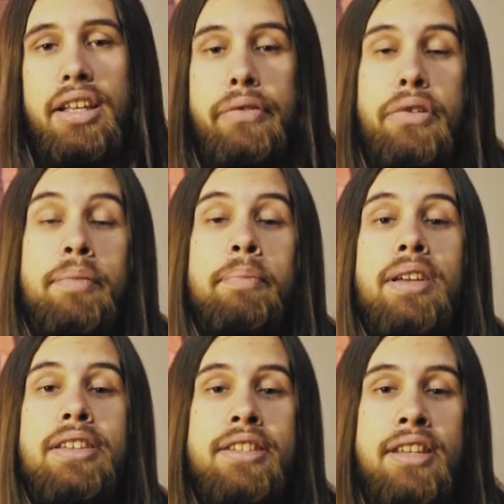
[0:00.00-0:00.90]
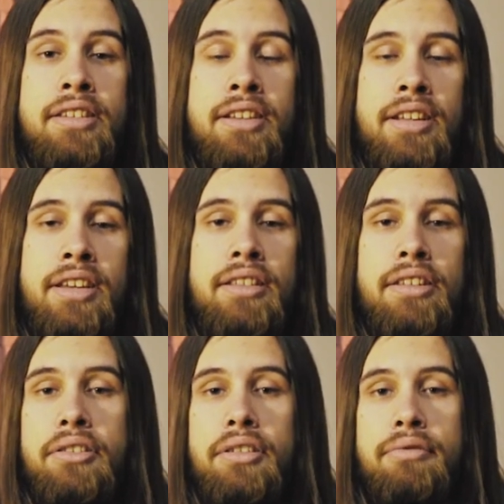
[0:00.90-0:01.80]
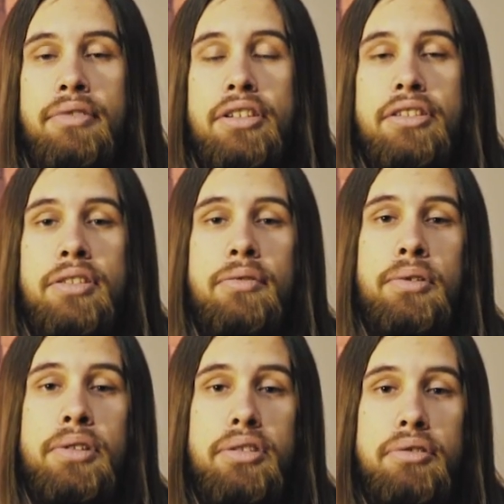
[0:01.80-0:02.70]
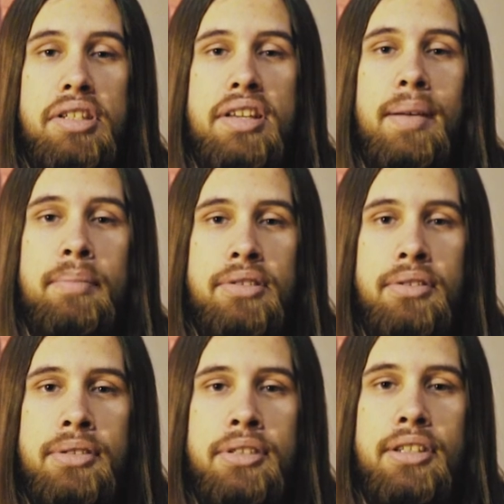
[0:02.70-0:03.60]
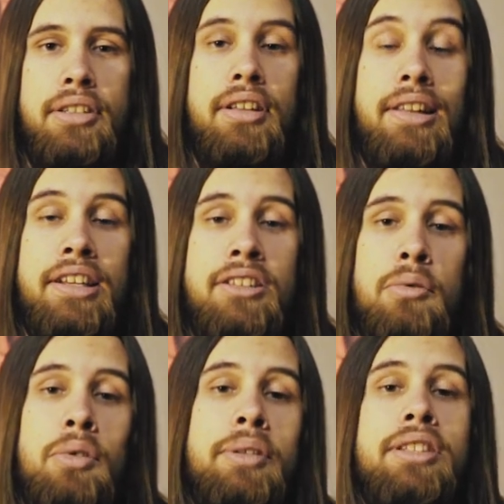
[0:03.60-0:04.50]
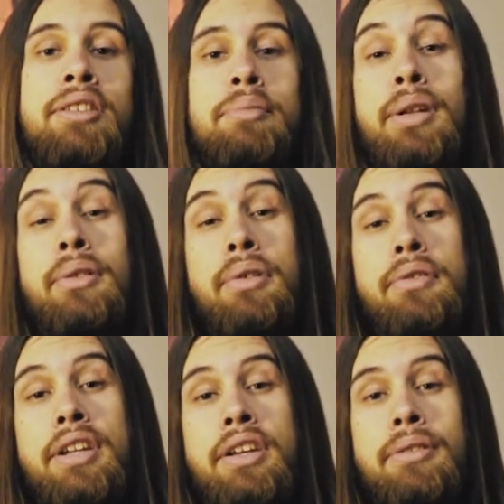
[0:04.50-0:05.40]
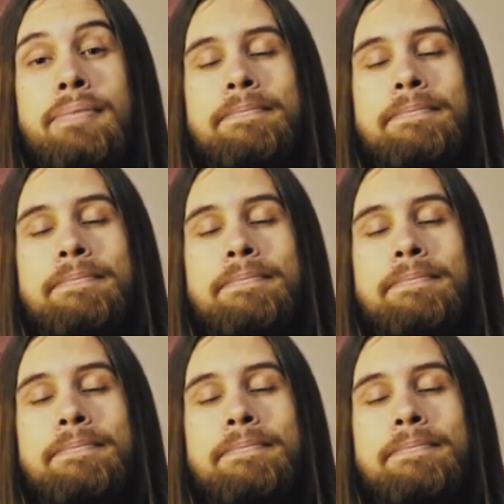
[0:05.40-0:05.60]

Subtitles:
If you are based in Enschede, then you can register for the UT campus doctor. The links will be down below the video.